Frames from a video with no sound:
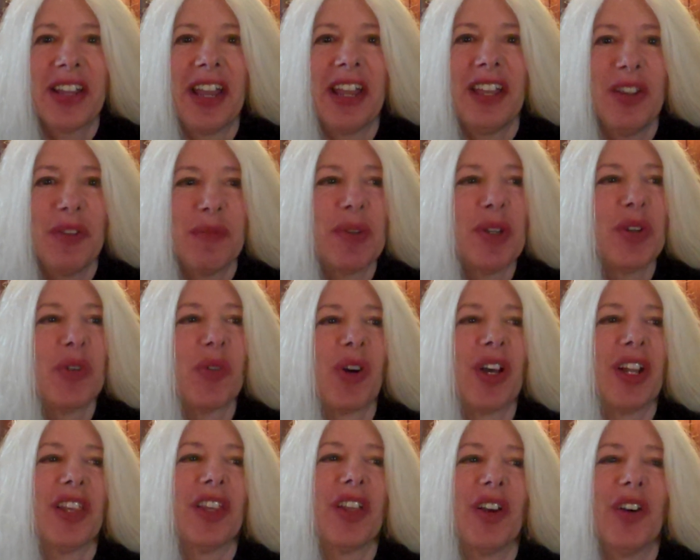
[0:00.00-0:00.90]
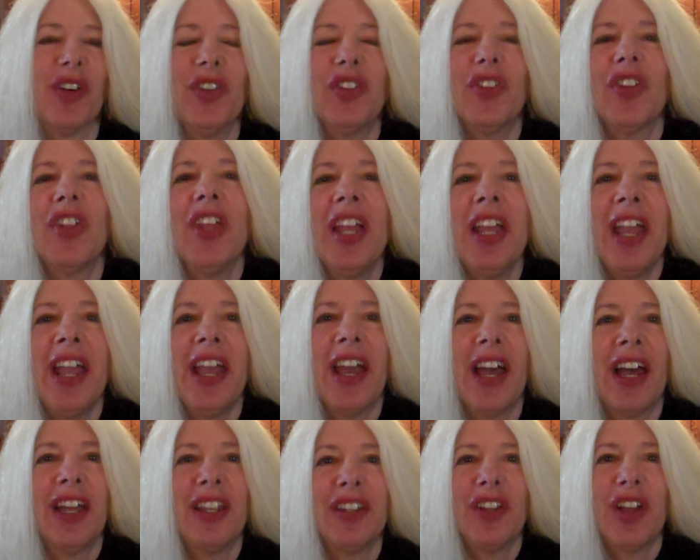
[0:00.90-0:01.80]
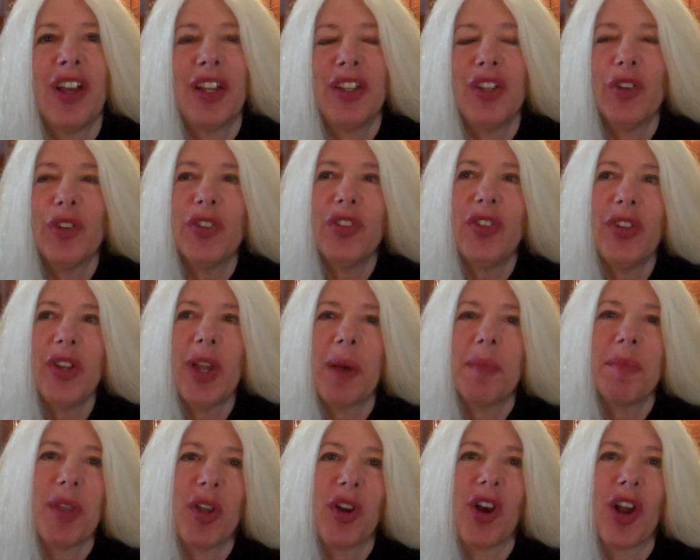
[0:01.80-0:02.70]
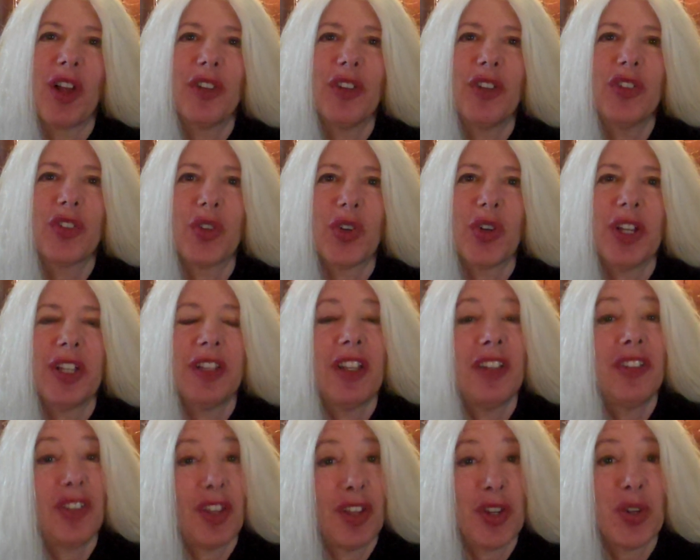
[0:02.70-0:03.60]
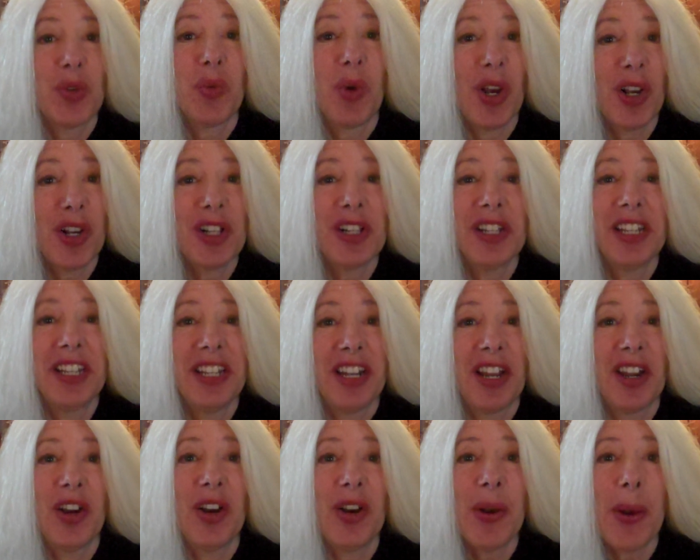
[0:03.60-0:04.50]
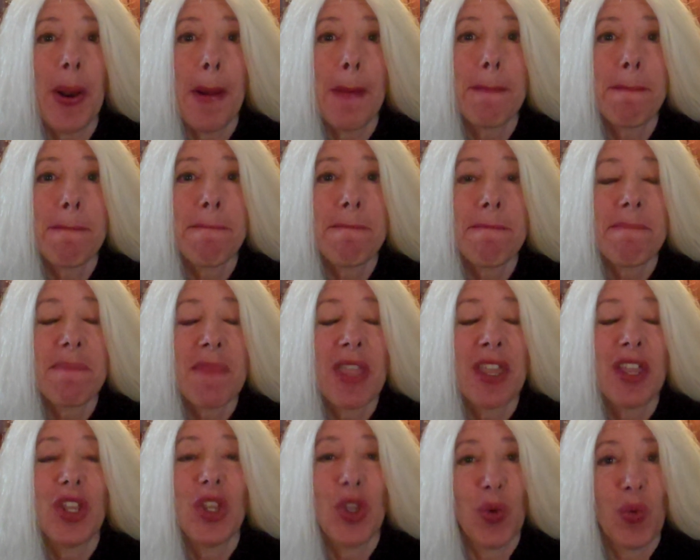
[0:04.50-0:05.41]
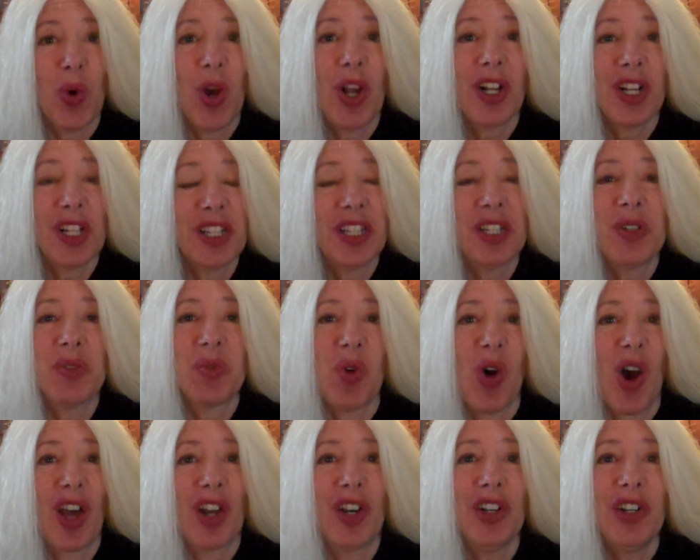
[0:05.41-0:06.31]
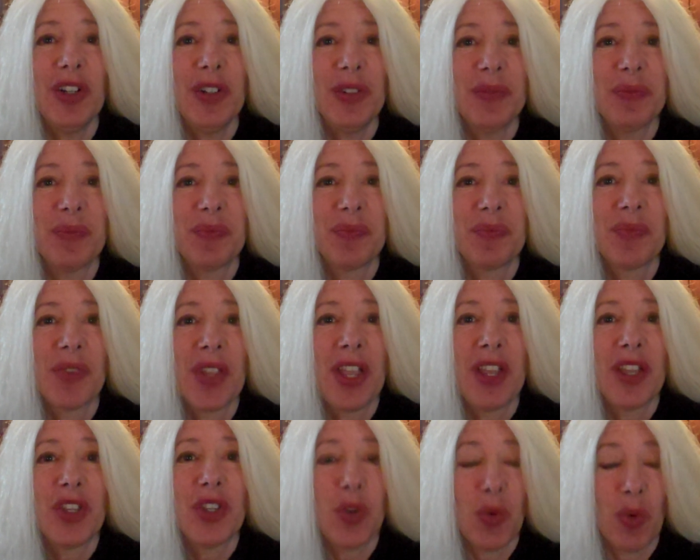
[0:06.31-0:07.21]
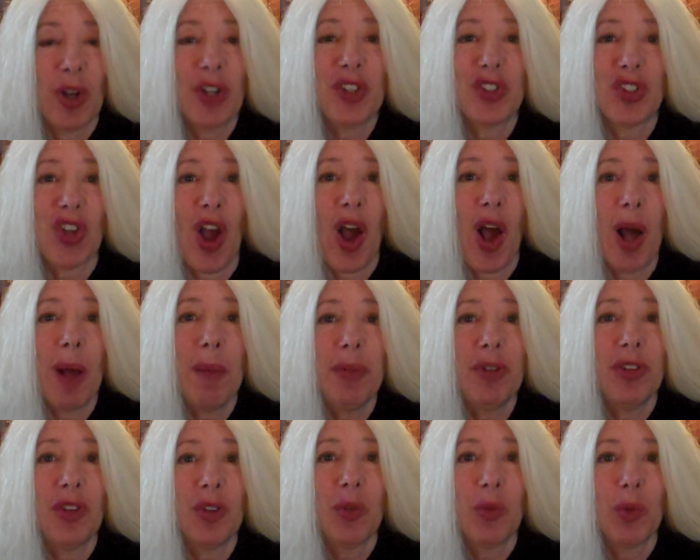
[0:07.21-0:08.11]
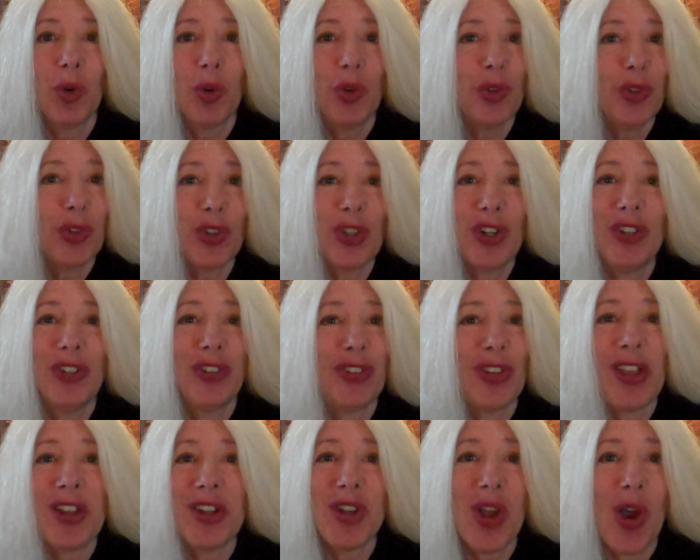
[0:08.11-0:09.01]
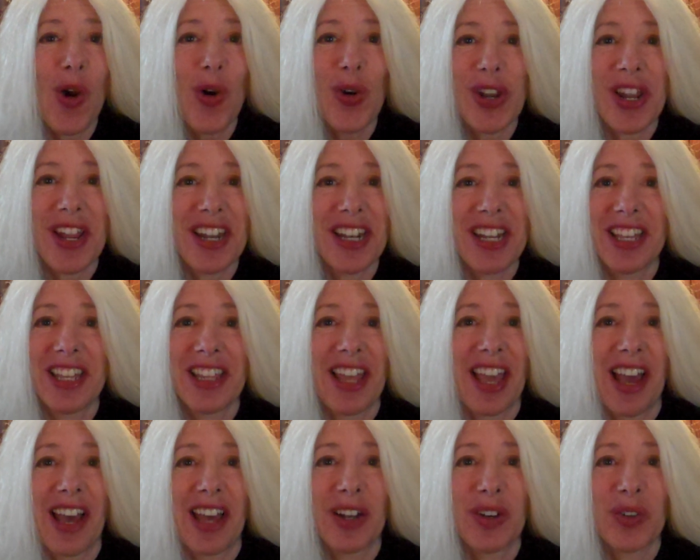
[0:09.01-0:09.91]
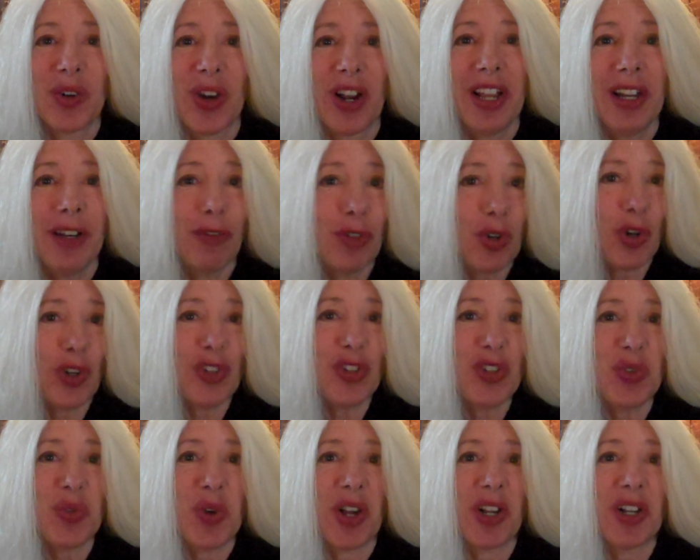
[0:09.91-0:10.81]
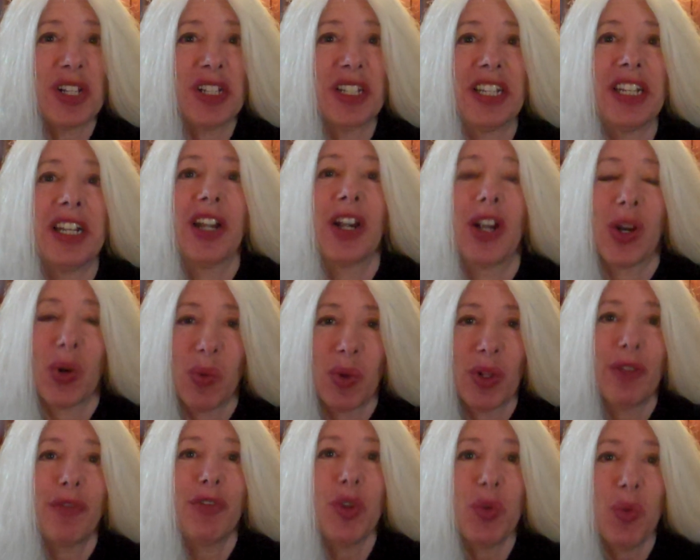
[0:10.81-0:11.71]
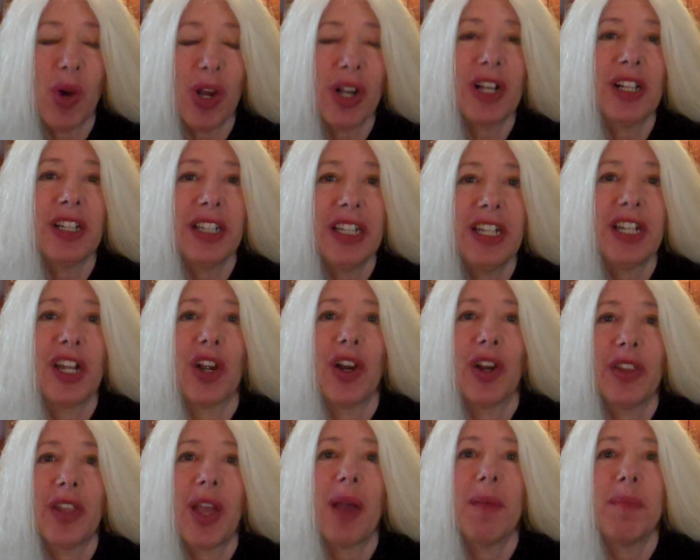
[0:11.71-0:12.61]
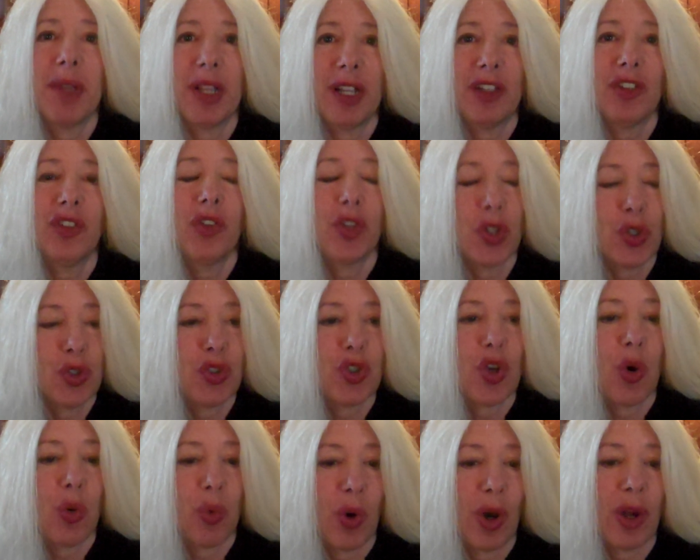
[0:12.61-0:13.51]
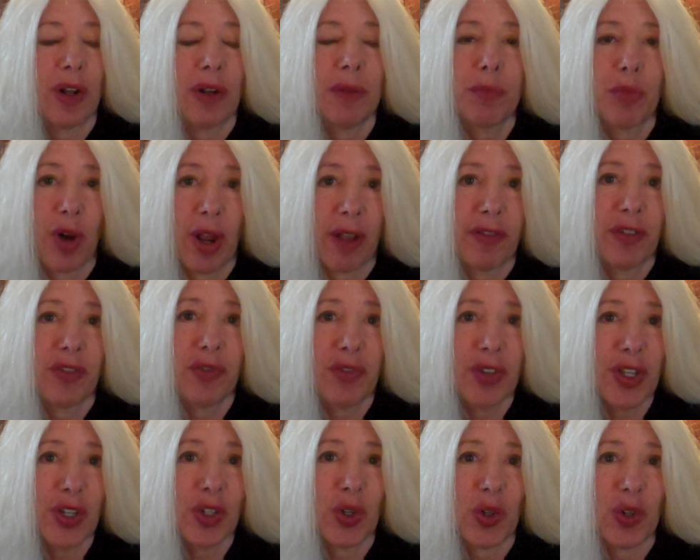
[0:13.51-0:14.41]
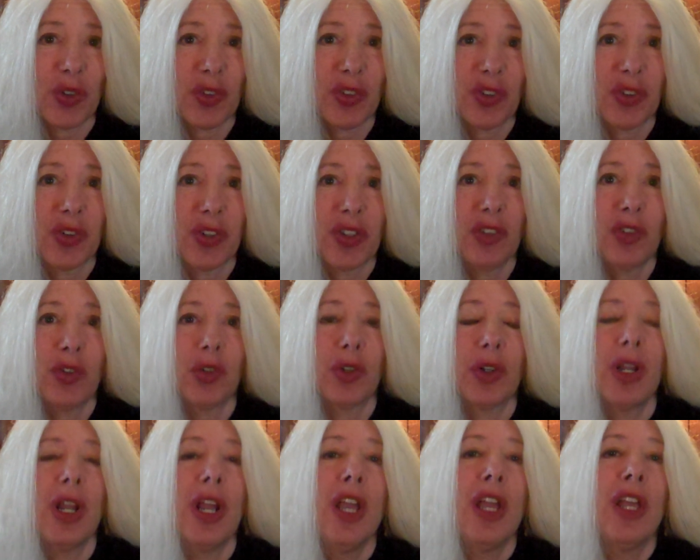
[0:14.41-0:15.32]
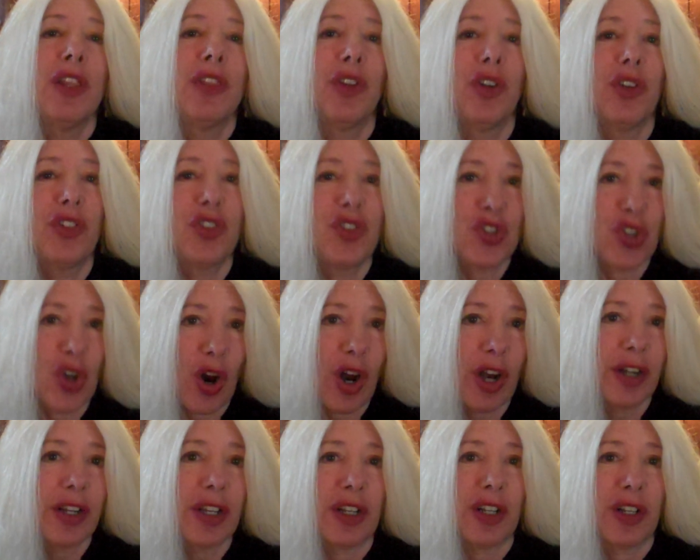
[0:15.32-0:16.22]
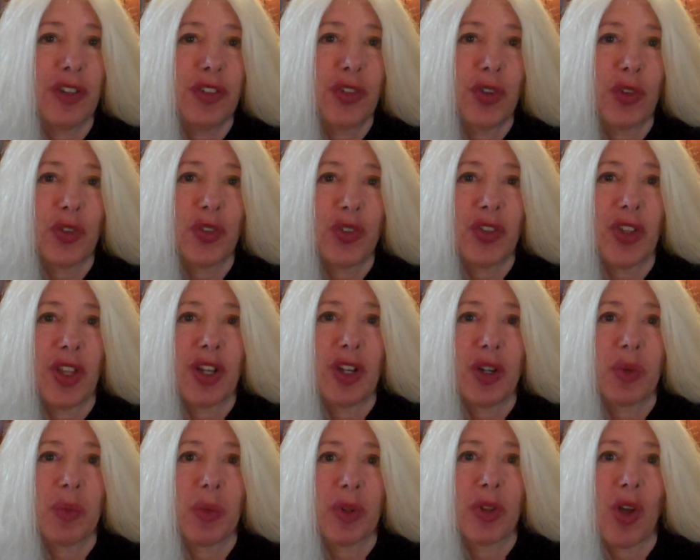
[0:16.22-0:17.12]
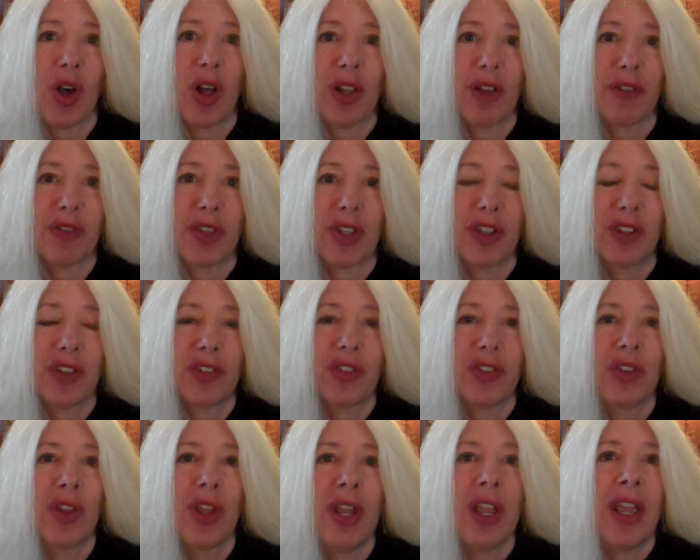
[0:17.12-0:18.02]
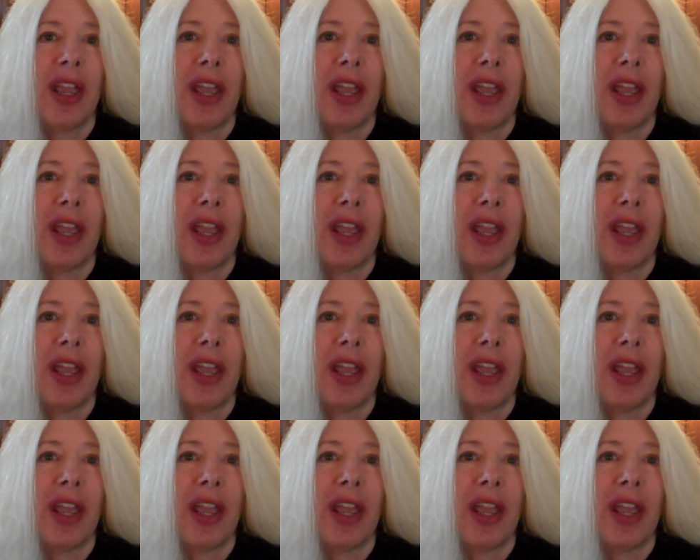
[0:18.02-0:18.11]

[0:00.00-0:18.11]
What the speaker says: Okay, you've been to one of those, and you'll see up there on the screen they say you want clean air, you want clean water, you want jobs. Well, who's going to say no to any of that, right? Of course you want clean air. Well, if you want clean air, that means that you don't want private vehicles. There's jargon associated with all of this.